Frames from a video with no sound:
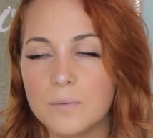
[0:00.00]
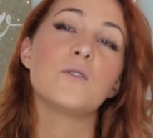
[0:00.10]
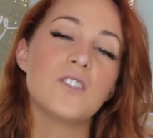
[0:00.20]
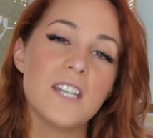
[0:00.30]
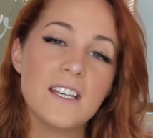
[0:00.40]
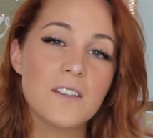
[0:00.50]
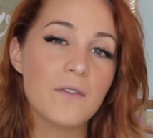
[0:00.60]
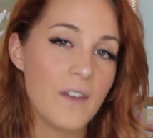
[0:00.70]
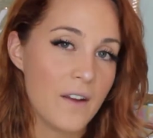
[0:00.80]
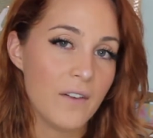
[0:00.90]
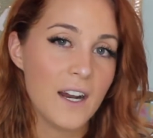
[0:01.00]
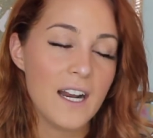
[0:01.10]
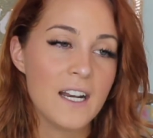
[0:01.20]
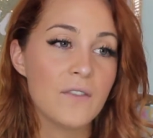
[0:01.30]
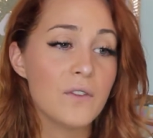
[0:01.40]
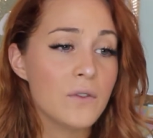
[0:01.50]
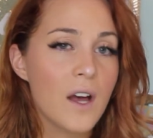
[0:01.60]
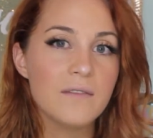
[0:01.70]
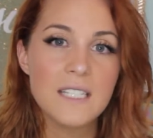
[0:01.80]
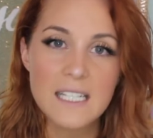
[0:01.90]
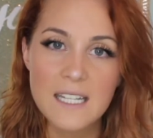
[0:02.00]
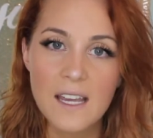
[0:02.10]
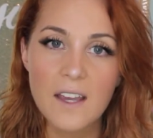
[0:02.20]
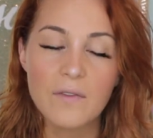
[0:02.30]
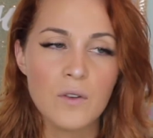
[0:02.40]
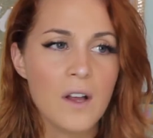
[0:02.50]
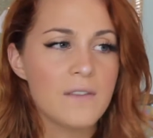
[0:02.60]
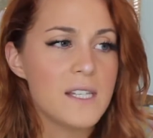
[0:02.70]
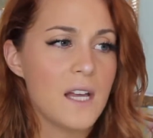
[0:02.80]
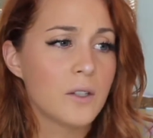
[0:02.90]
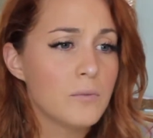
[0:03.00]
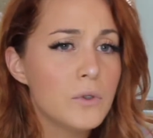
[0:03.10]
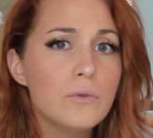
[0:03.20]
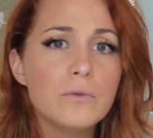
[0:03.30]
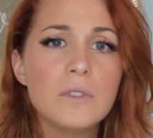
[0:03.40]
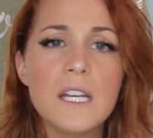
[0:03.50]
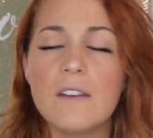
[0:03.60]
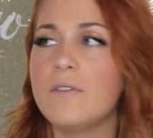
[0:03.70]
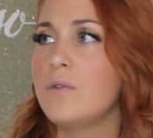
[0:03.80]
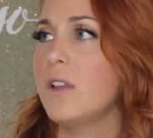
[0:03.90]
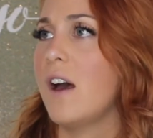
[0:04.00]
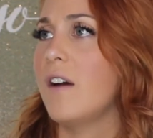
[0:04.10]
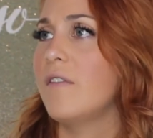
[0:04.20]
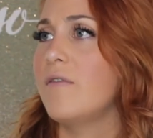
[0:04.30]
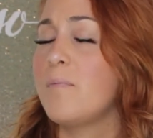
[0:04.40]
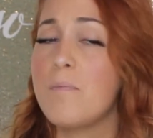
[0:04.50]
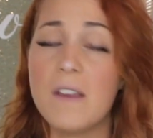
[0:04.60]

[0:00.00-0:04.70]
So she is a favorite, and if you love Disney, if you love Sailor Moon, if you love